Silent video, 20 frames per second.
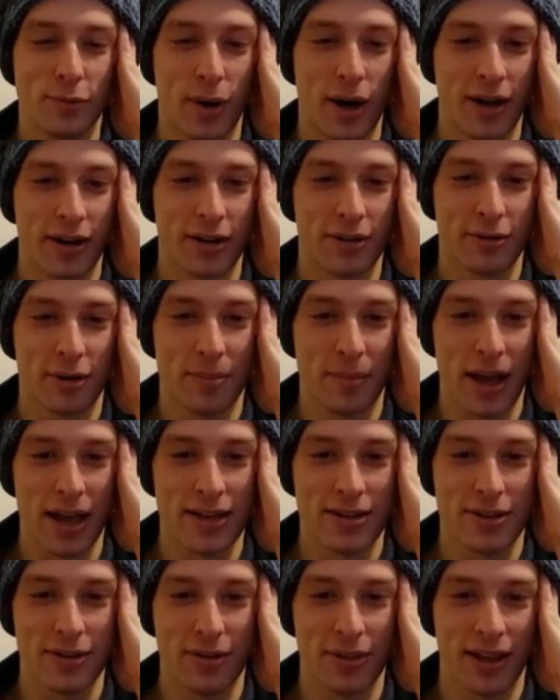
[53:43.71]
water
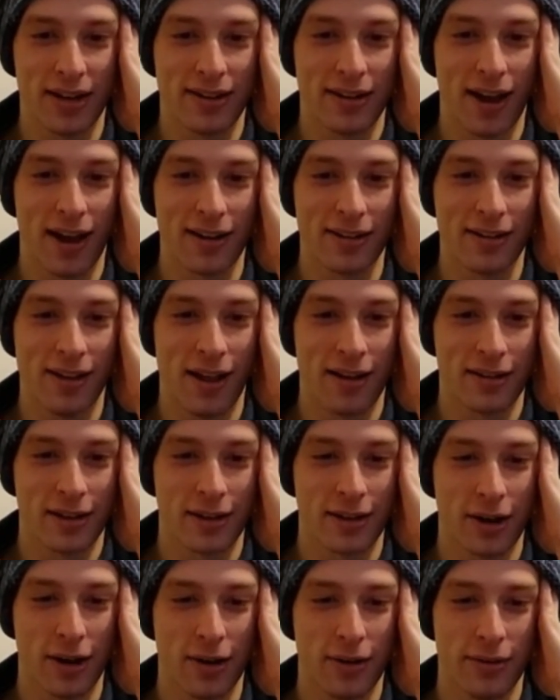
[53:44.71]
remind you that not long
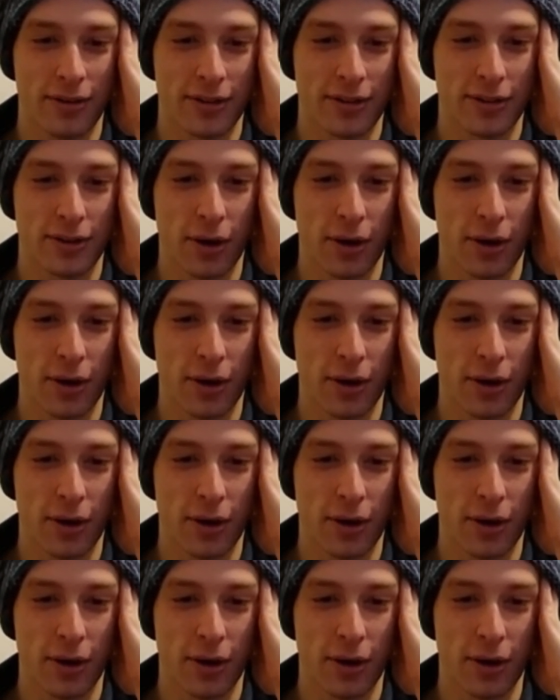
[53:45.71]
ago this